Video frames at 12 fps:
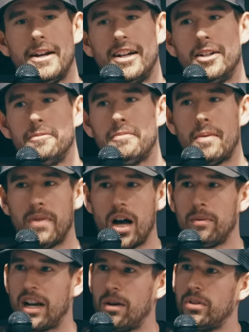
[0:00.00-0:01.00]
my
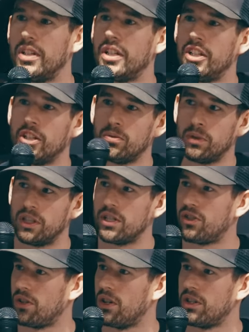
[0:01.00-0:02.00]
mom and I were in here. We're
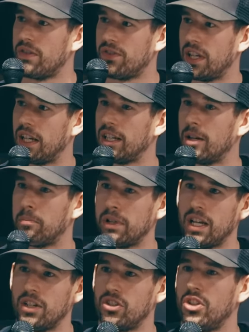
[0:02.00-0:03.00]
in charge of setting up
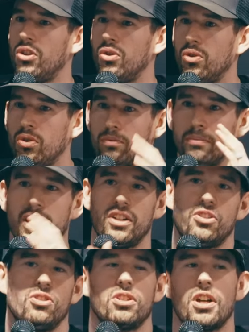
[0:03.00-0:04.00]
PHQ,
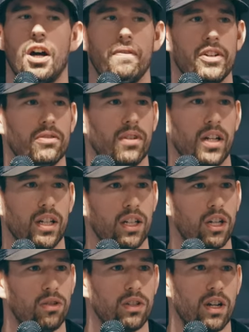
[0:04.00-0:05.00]
making sure coffee's ready to
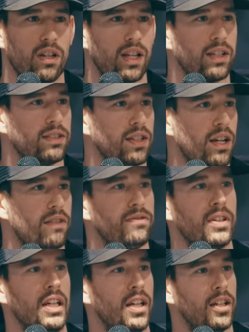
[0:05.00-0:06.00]
go and all that
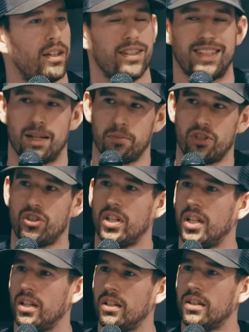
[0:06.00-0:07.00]
stuff, because that
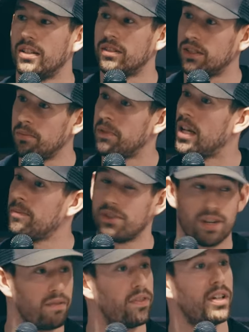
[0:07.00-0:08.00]
machine is sometimes
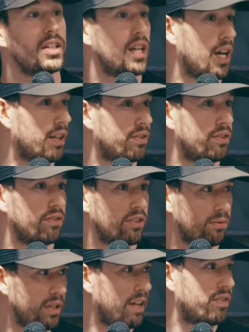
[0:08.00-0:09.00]
not very nice.
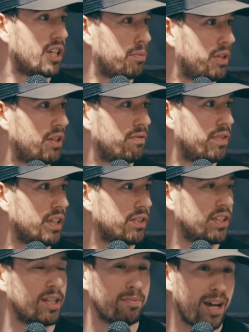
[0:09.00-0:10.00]
So we have to come in here and
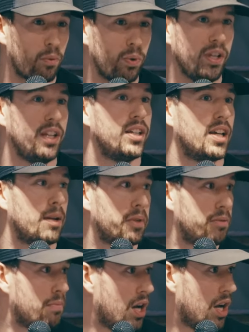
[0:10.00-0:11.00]
fix it. And by we, I
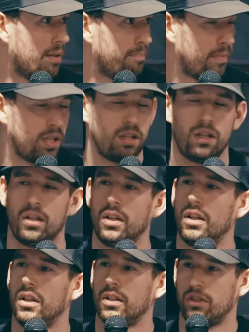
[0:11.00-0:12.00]
mean mom.
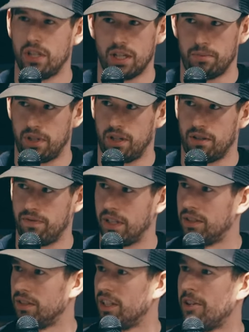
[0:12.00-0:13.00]
She comes in here and
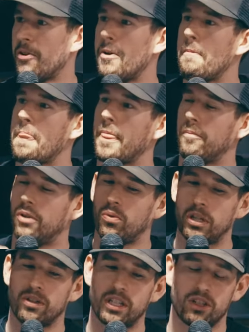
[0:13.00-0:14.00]
fixes it. But
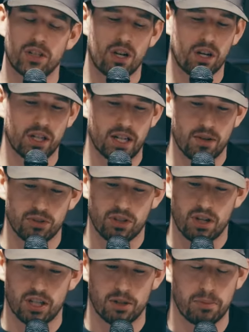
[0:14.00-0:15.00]
we were in here talking. I was
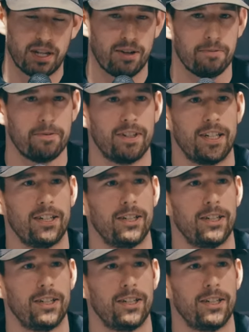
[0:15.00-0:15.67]
talking about,